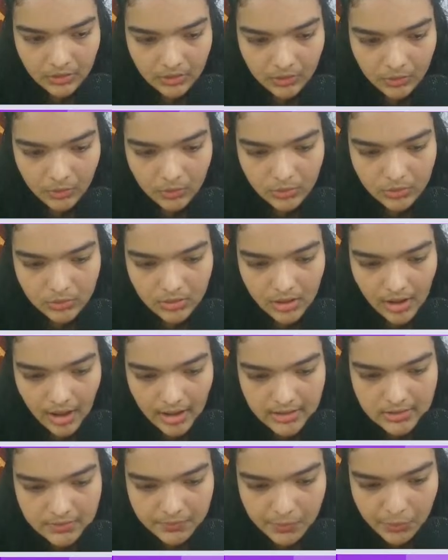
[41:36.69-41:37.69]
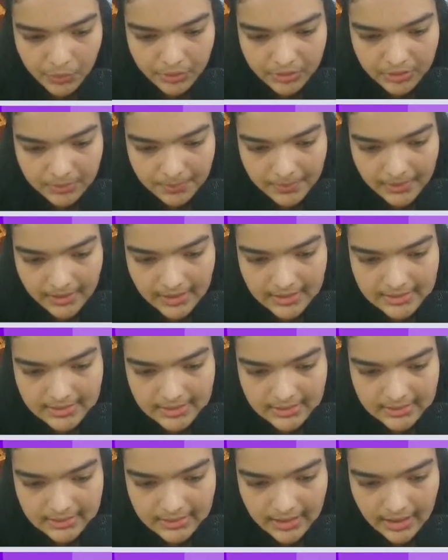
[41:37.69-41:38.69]
Go to the last folder, place
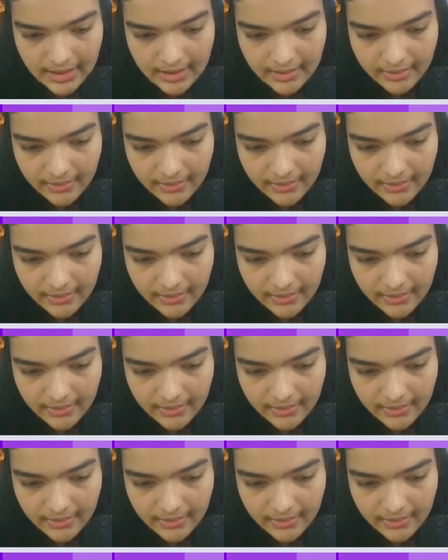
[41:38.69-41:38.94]
it there.